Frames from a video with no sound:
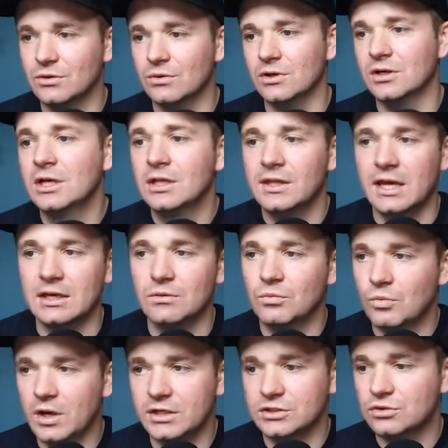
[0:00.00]
or like
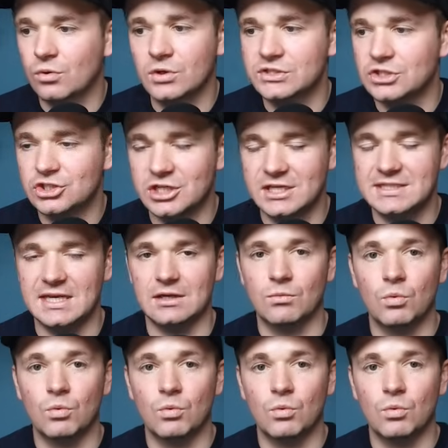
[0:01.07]
what courses should I take?